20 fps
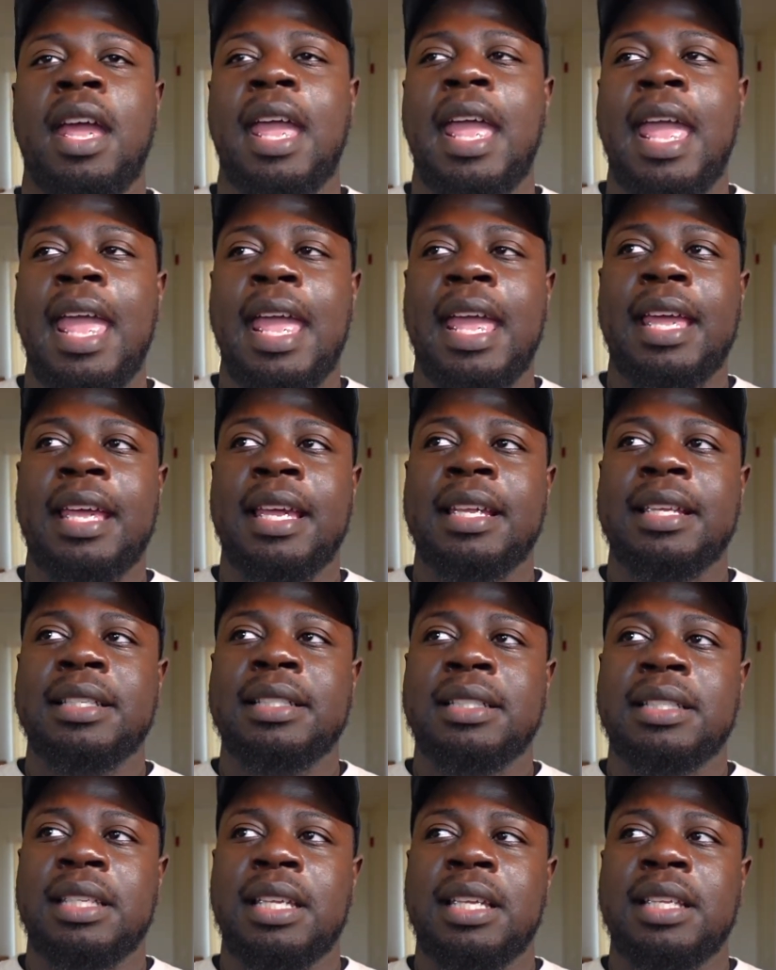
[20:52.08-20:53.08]

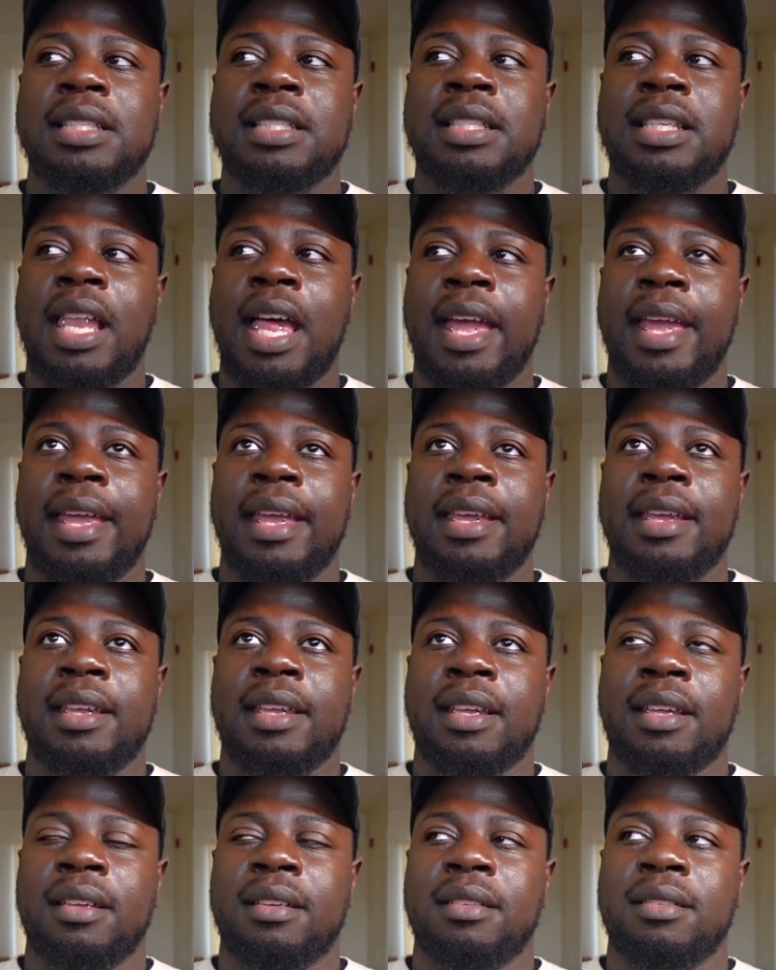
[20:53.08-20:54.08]
And it's
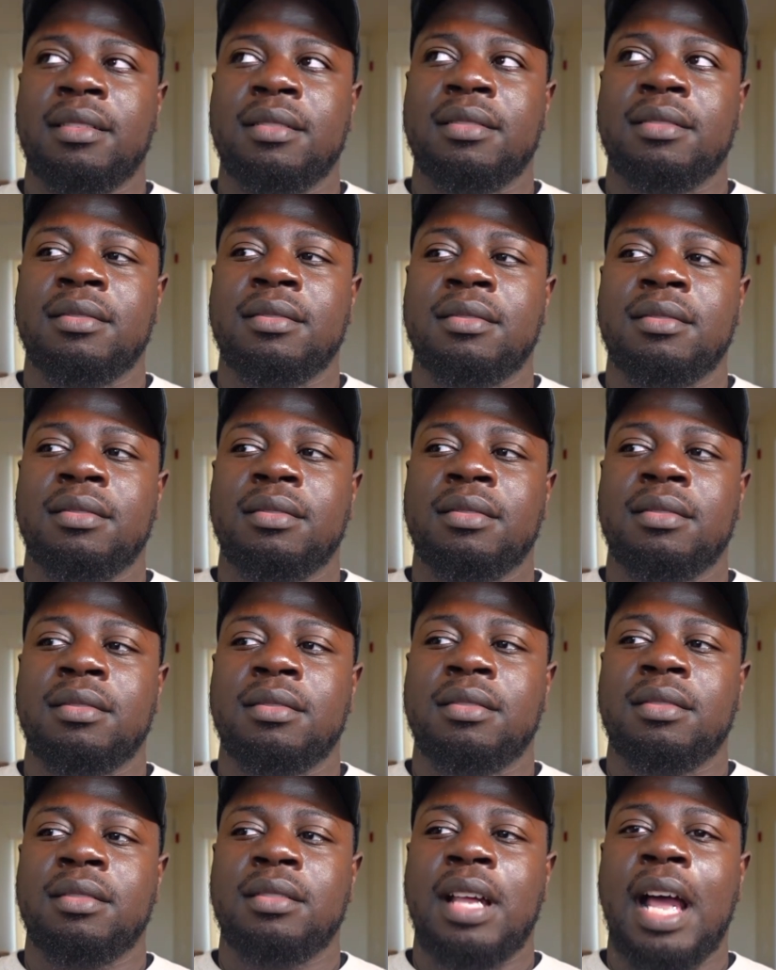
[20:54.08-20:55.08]
like,
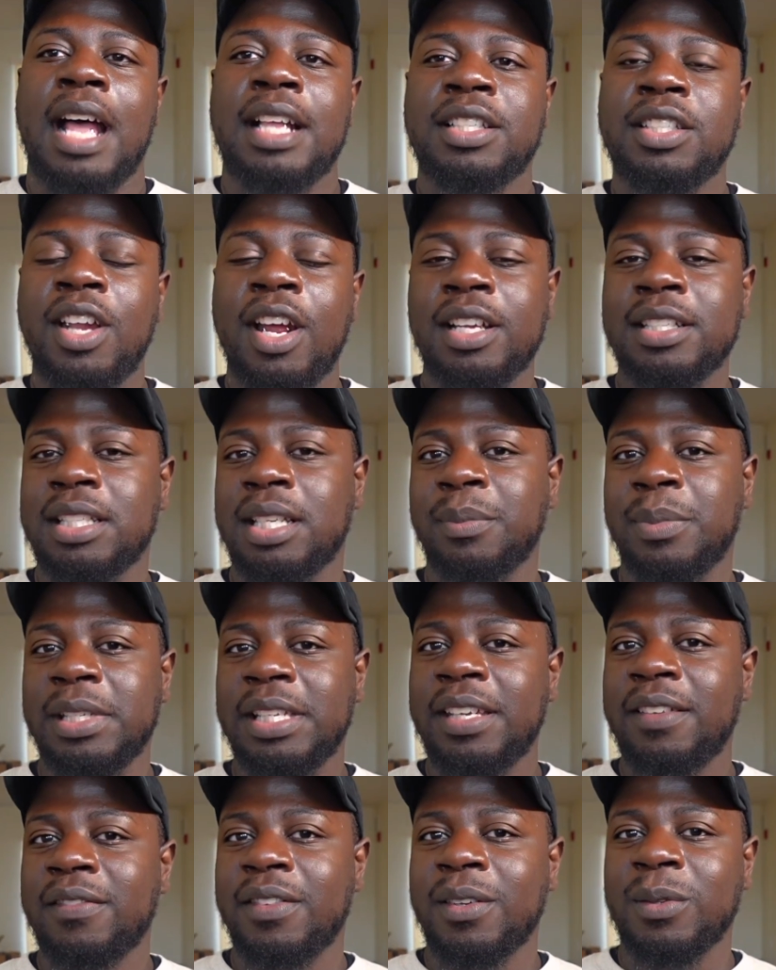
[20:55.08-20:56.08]
I started to
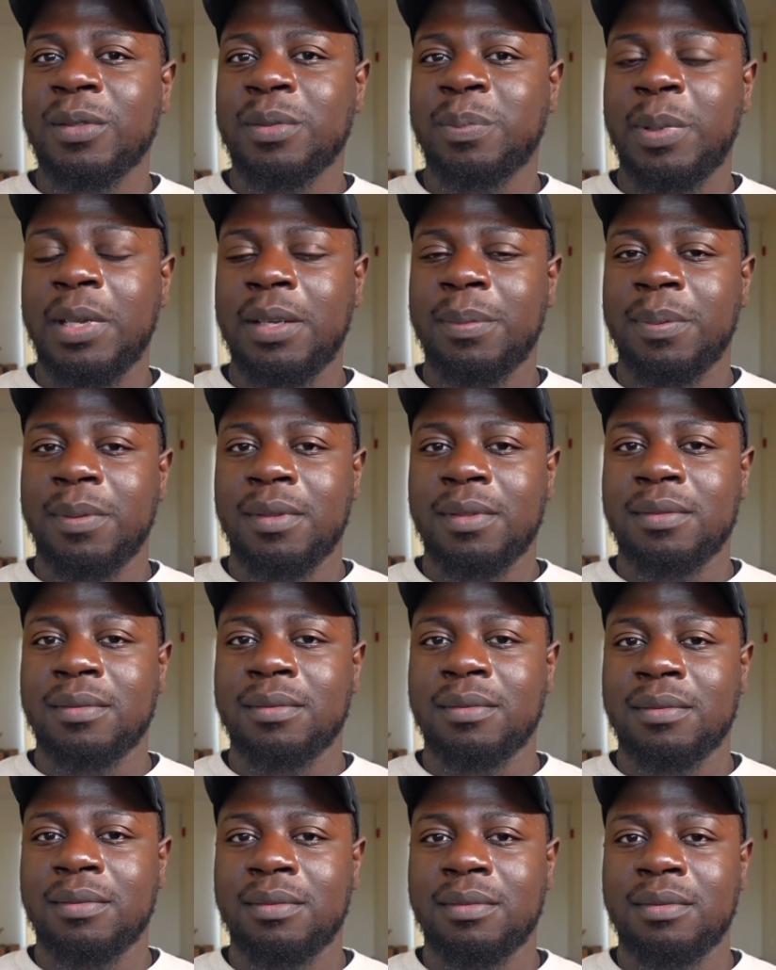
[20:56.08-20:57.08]
believe those people
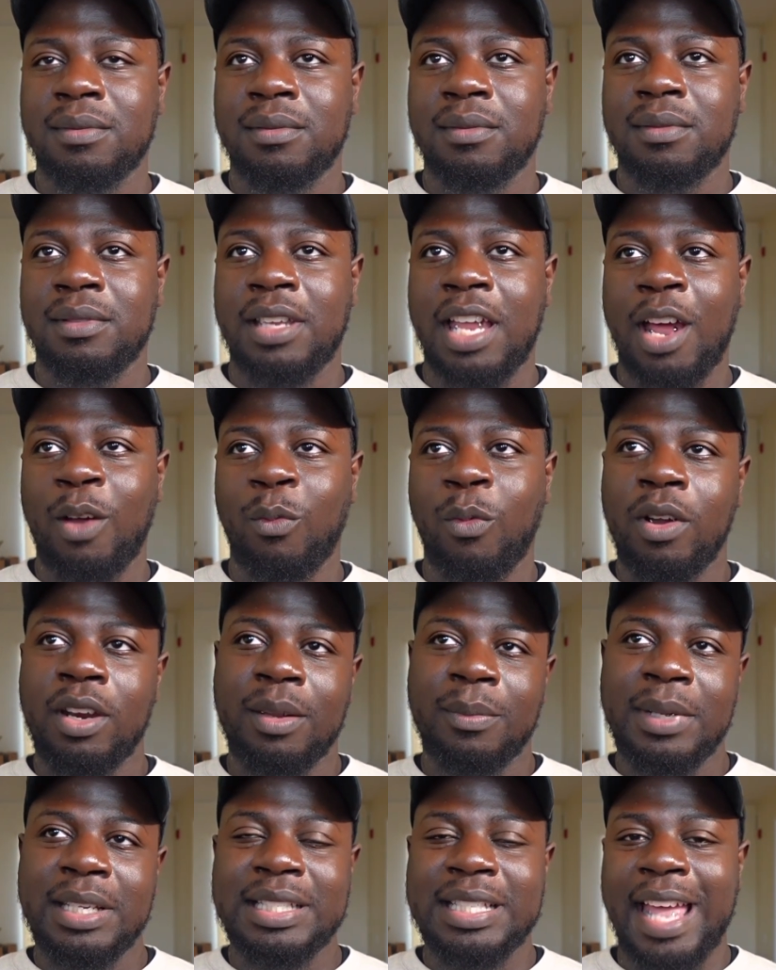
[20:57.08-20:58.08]
that
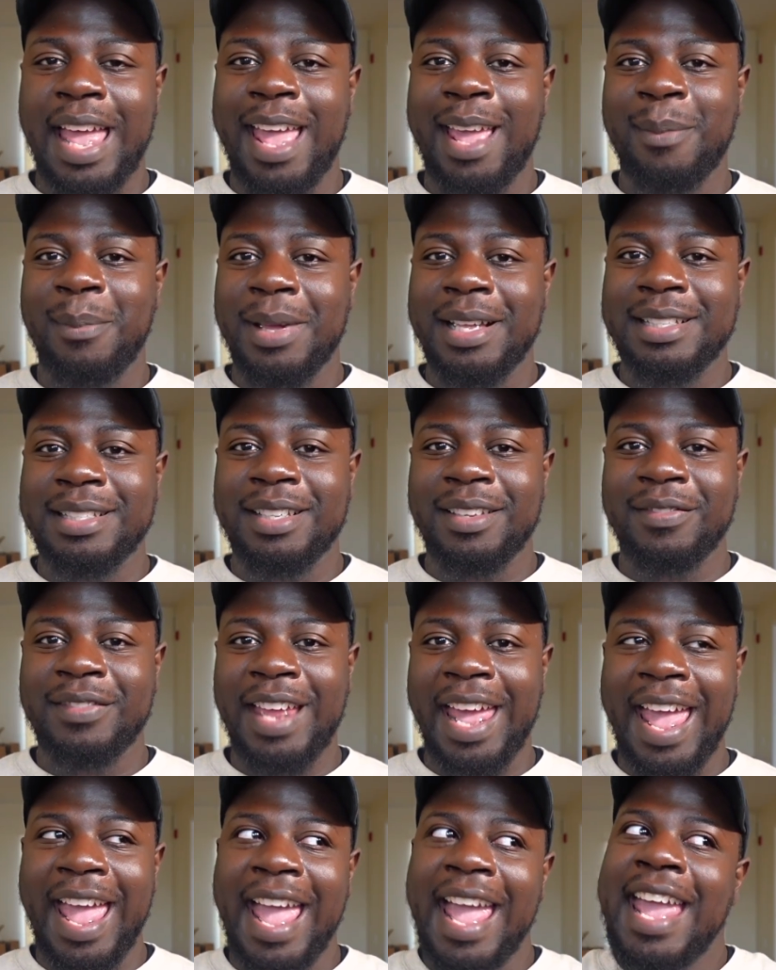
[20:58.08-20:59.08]
wanted me to hate myself,
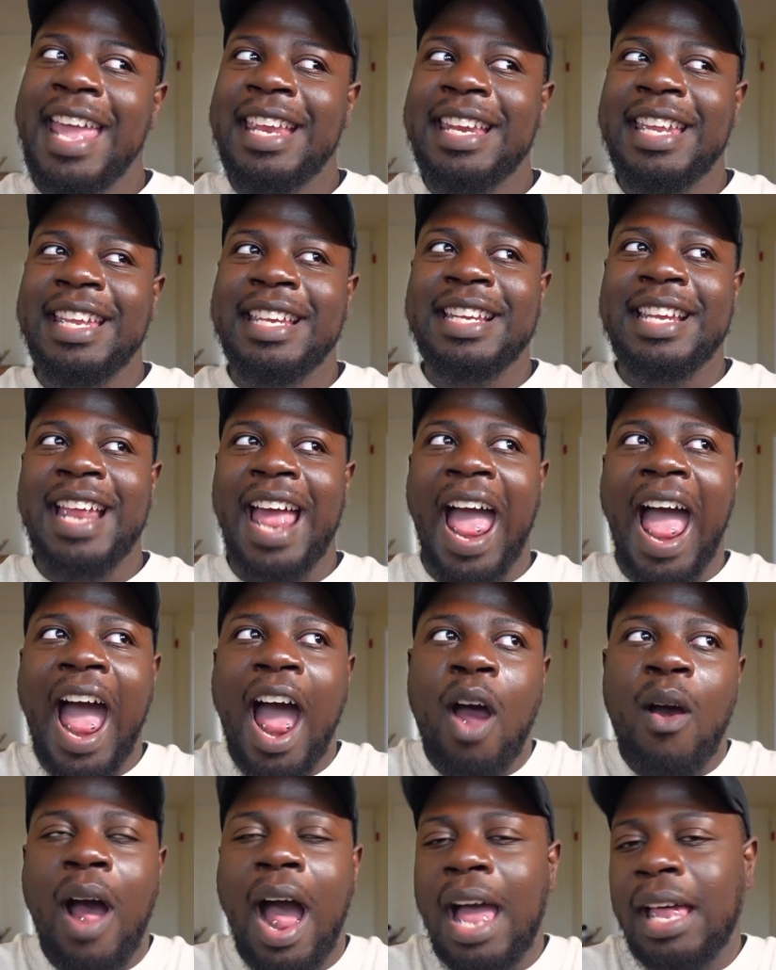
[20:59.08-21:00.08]
that hated
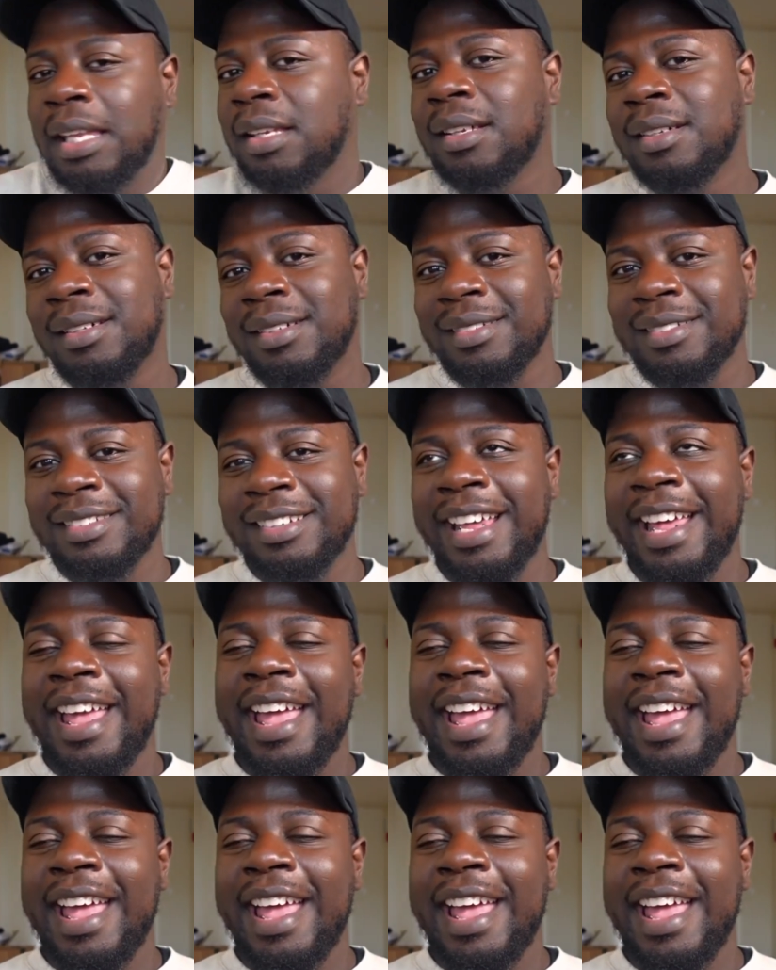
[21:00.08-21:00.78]
how I looked.